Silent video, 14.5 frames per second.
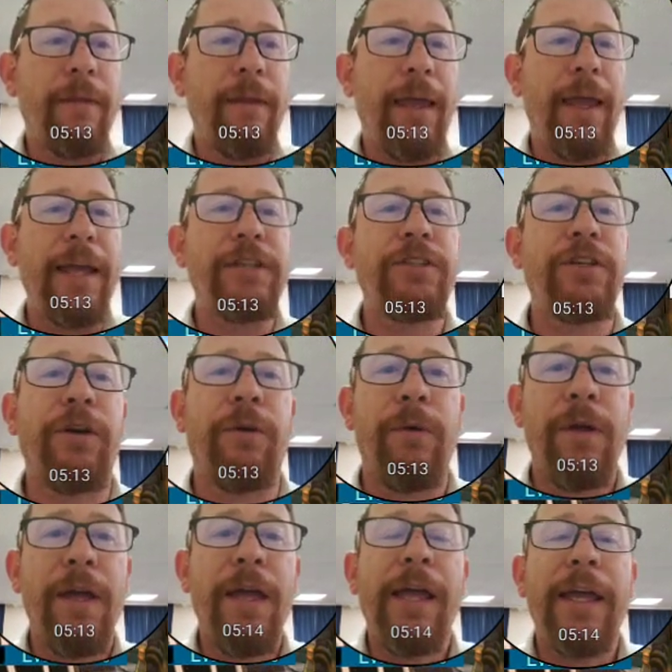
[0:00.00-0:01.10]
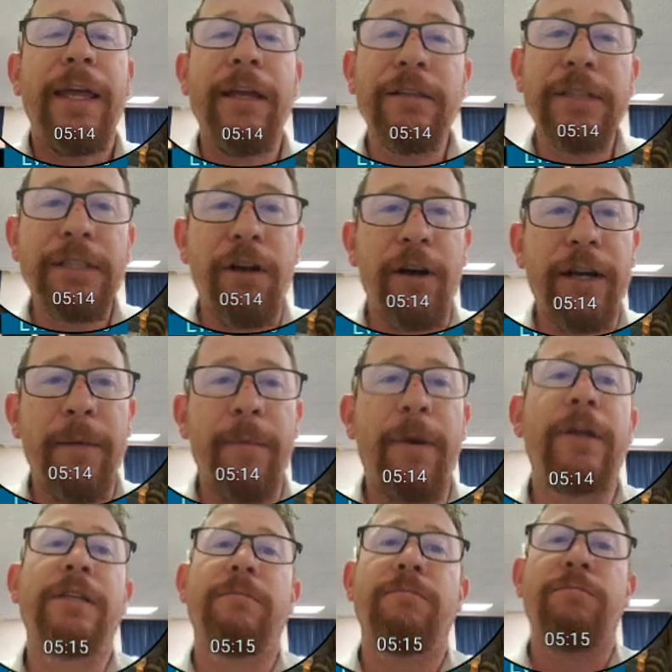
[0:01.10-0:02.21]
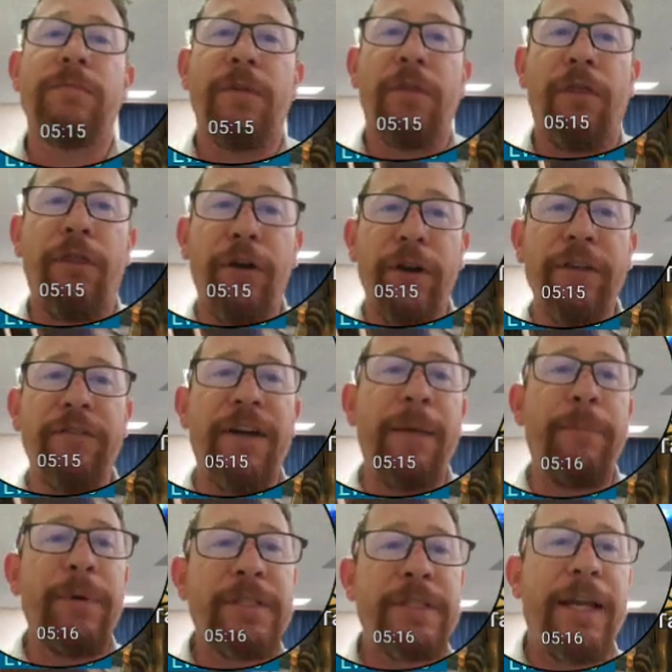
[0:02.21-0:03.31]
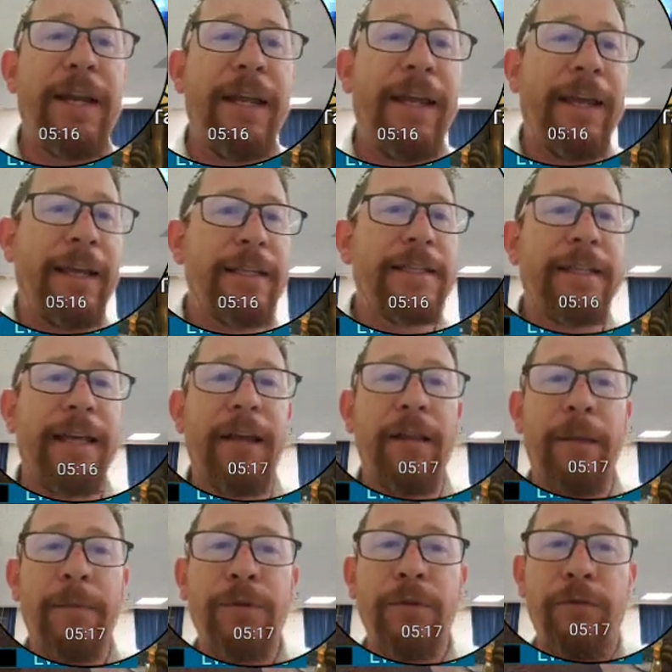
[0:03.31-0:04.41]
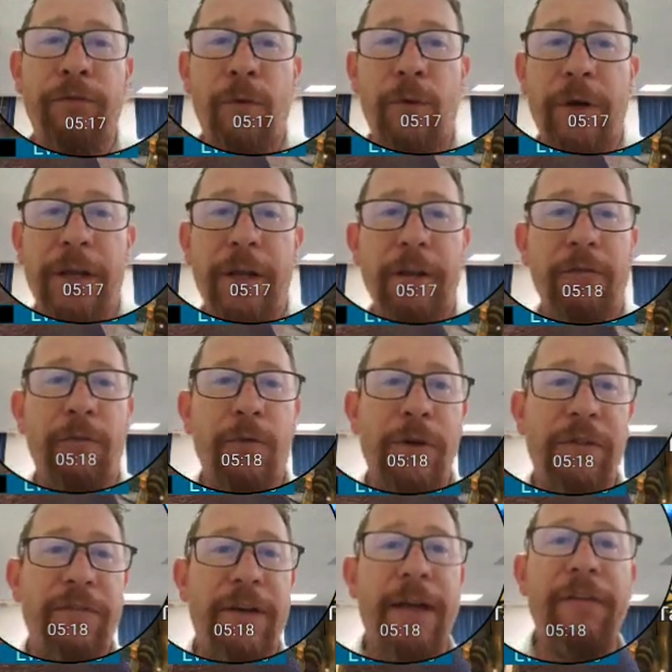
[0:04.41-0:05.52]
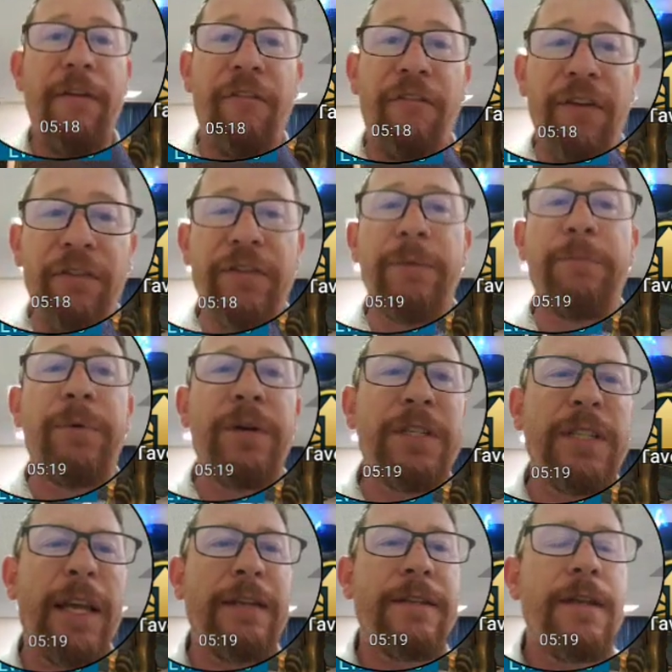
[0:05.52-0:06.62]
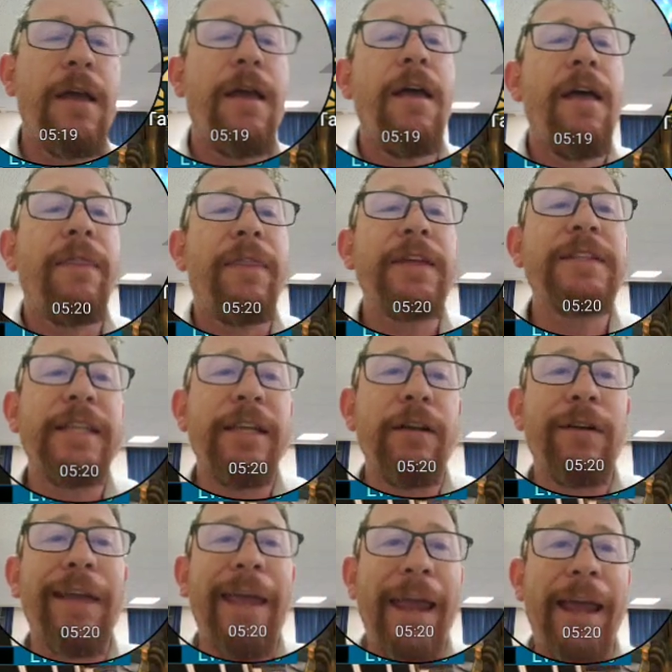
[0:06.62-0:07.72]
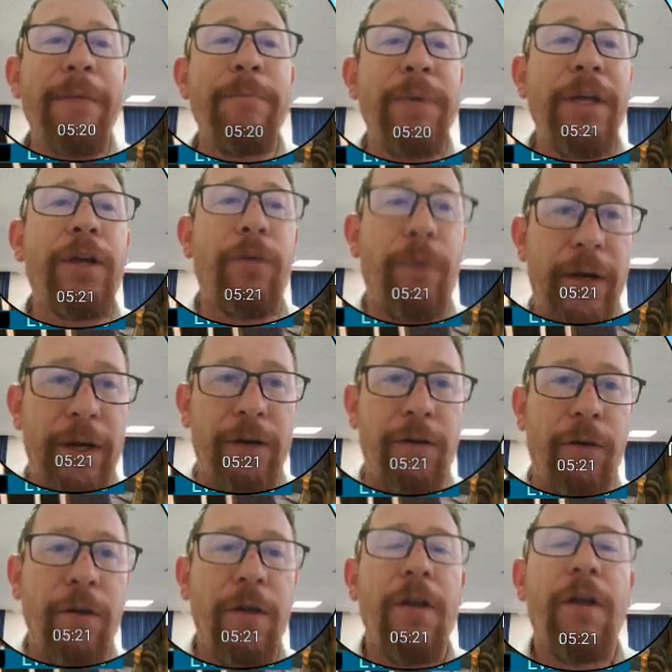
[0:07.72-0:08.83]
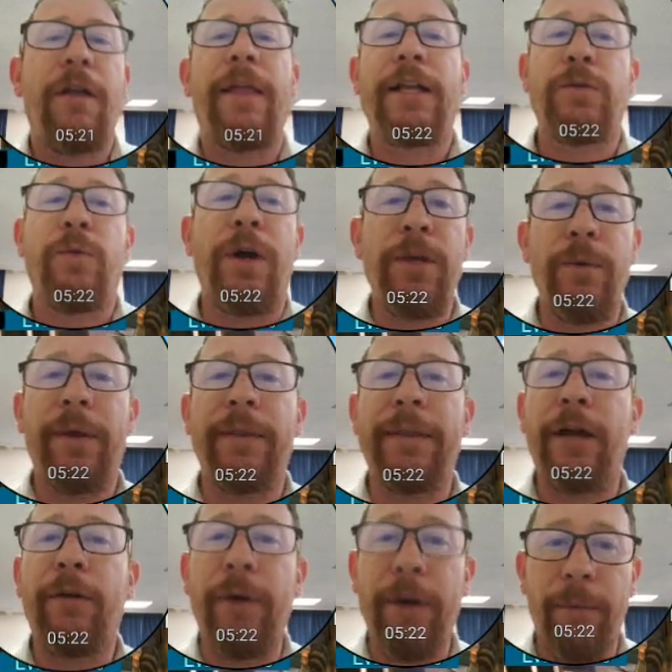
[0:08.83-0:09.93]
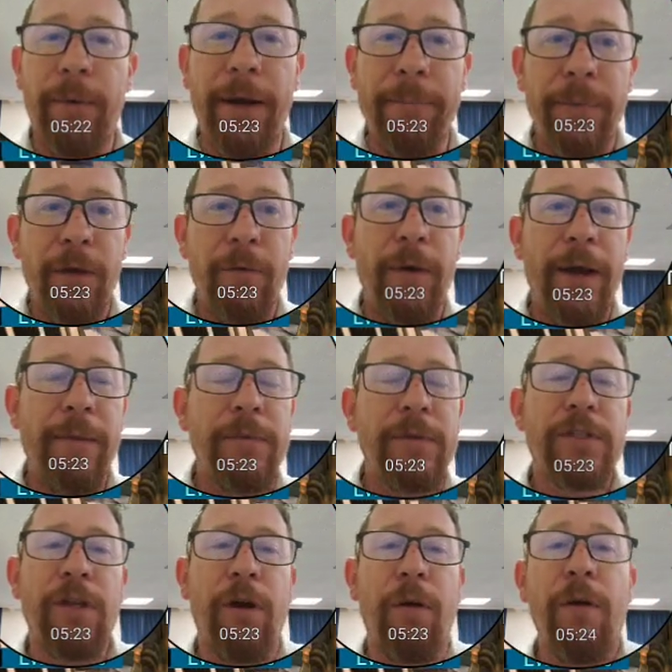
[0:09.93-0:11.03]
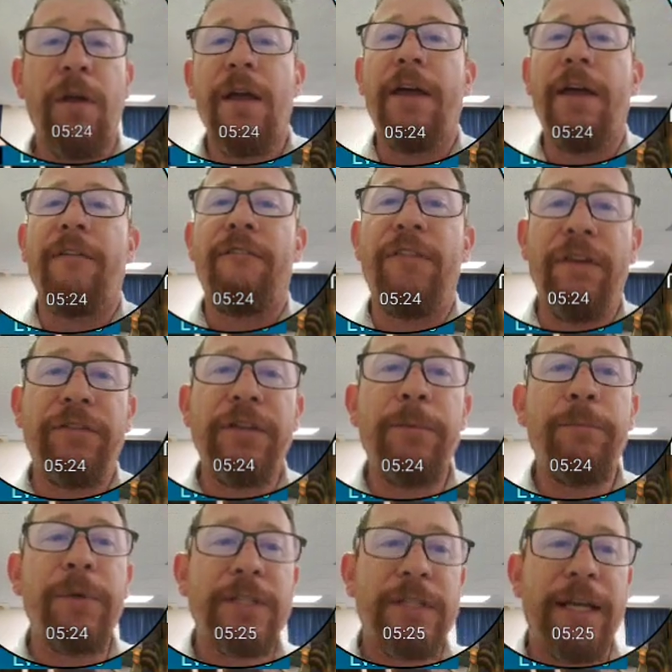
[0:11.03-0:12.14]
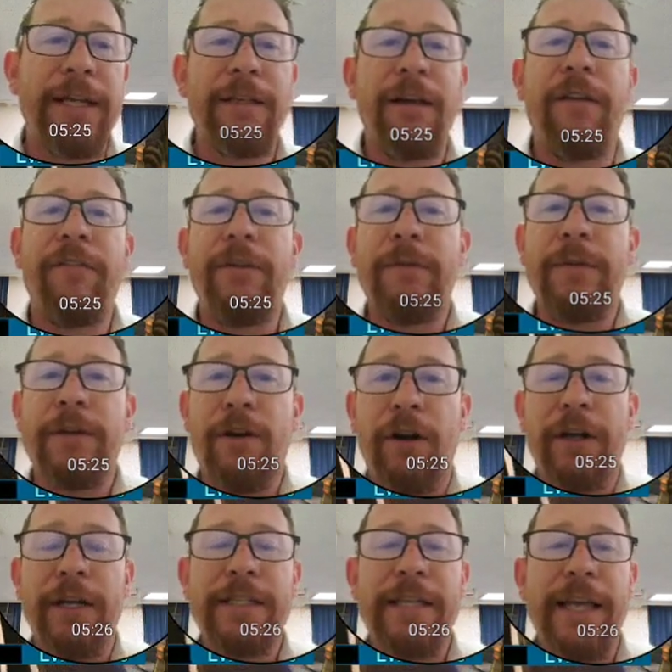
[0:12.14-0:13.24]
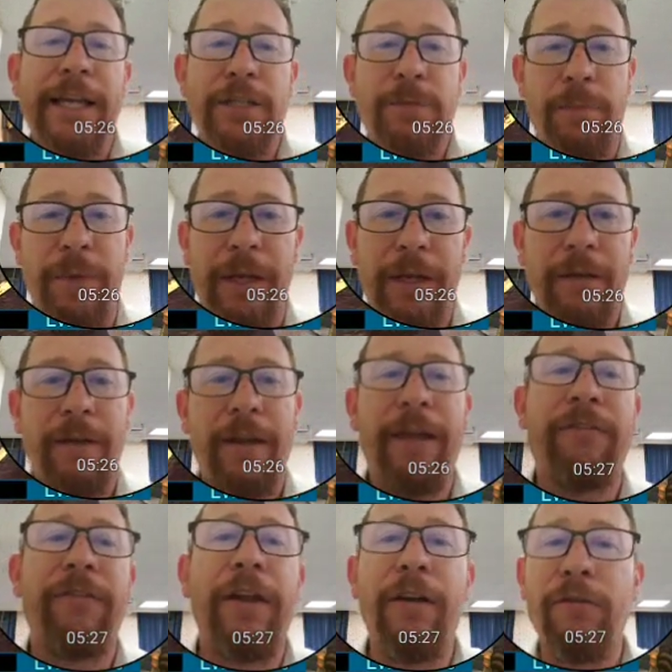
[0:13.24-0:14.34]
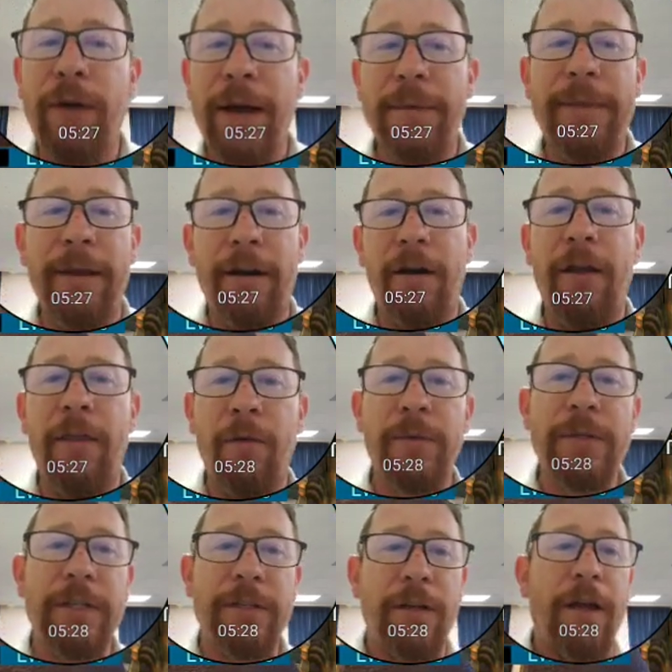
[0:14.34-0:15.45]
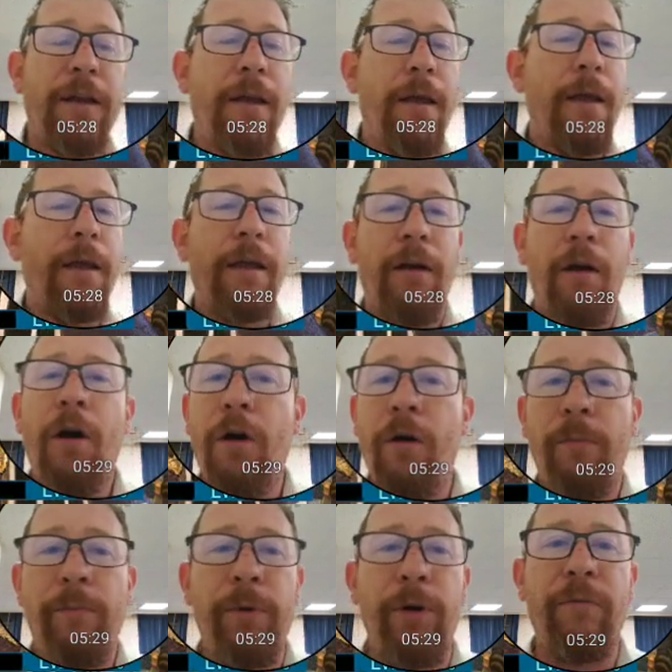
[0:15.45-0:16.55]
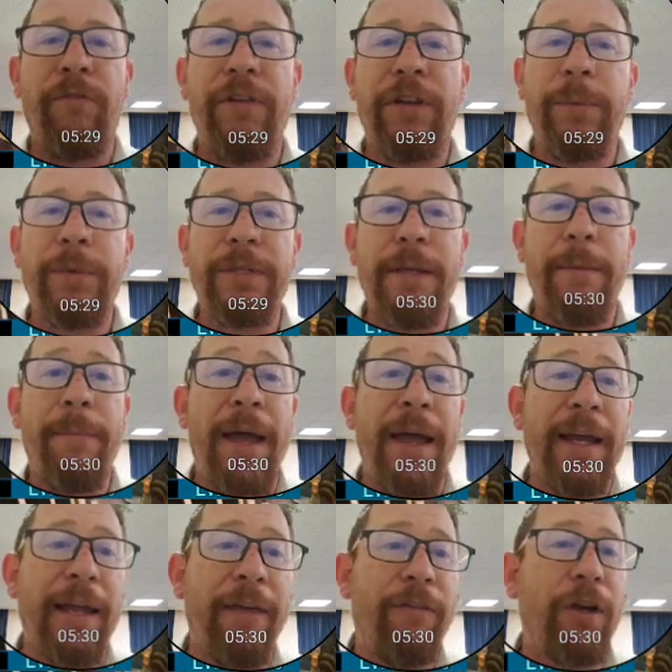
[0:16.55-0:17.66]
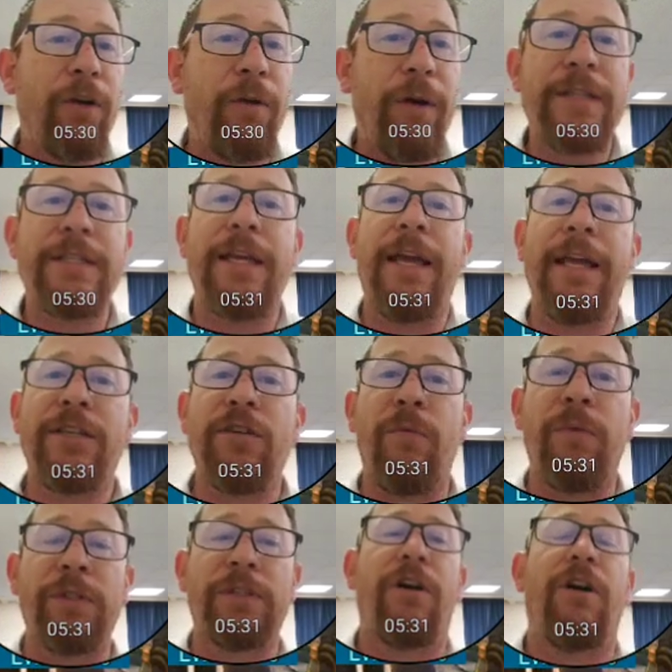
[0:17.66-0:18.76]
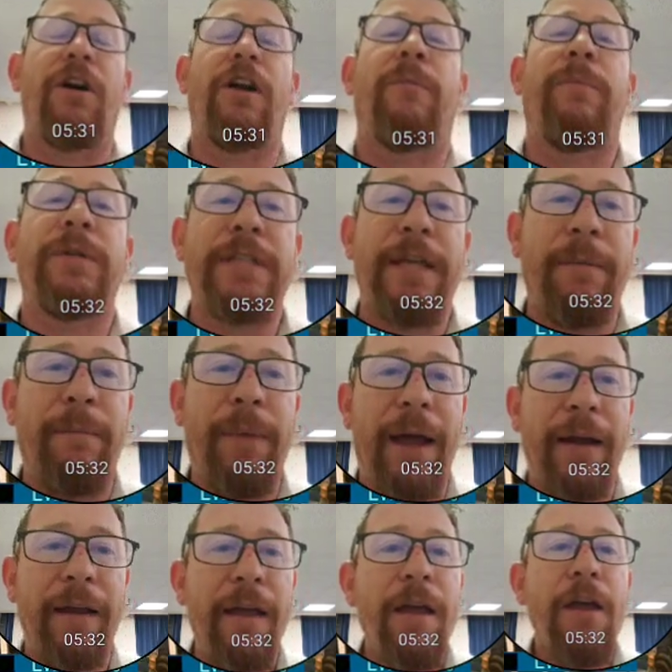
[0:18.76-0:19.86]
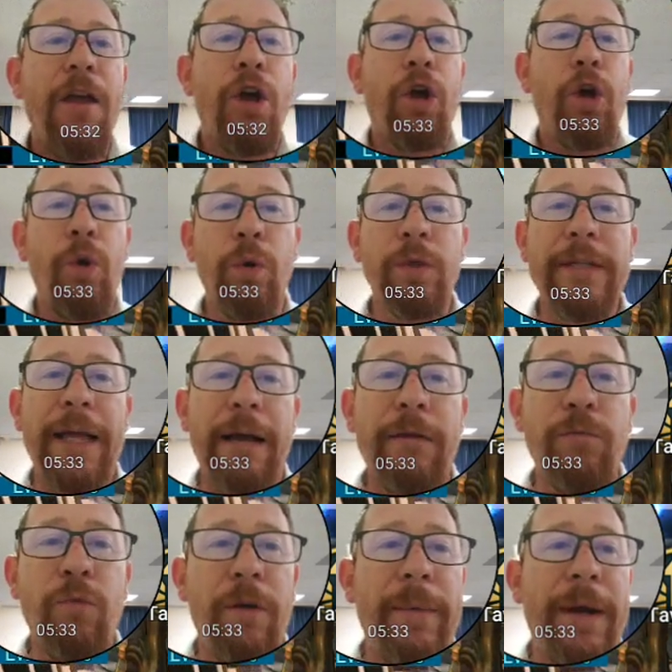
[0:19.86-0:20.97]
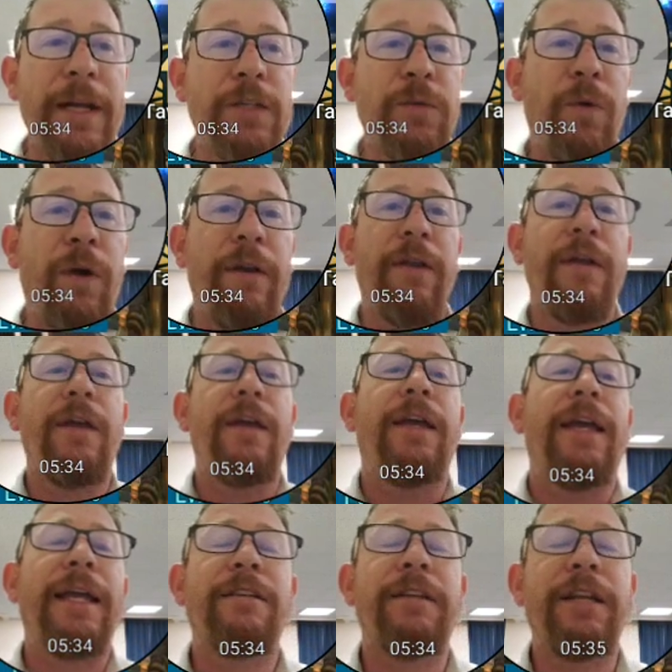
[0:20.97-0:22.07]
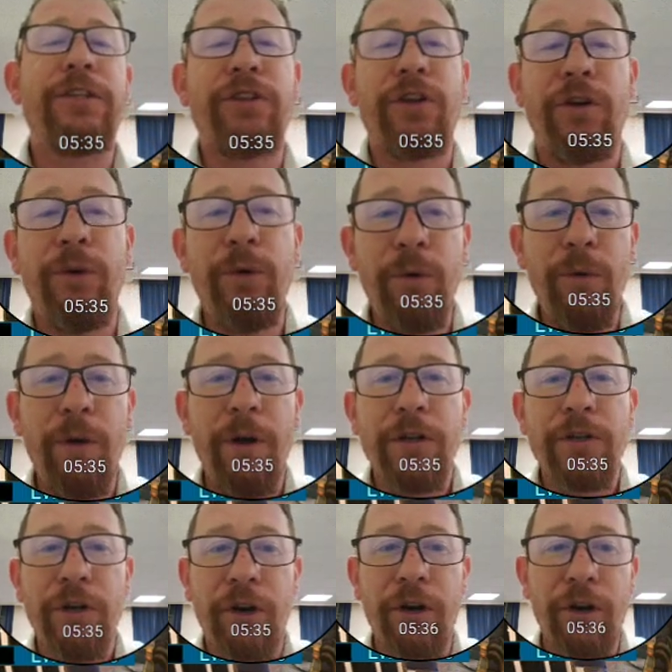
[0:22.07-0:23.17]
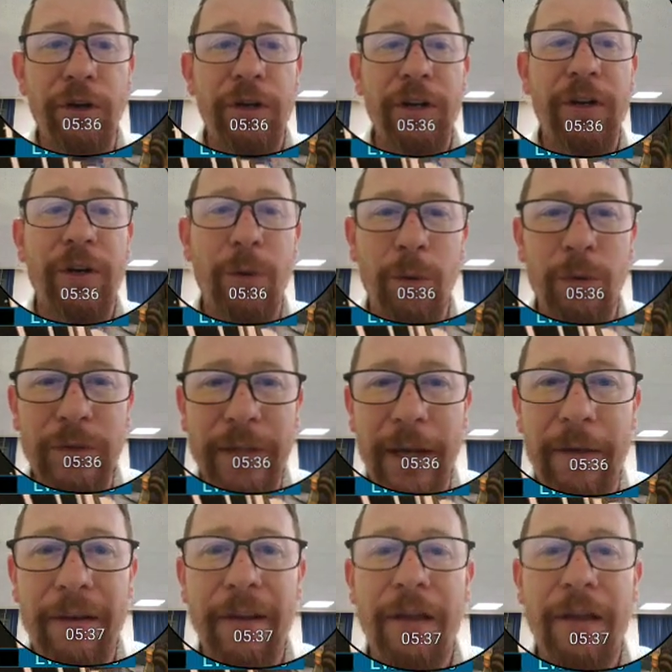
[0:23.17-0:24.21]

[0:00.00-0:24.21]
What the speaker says: A2, heals a target by 35%. It can scale up to 40, 45, 50%. This heal can be critical. That's why you want that crit rate, right? So 50% of the target's HP. If they are right there, I'm almost done. Oh, boom, 50% back. If it crits, it's almost 100% back. Cooldown, -1. It's on a 2-turn cooldown.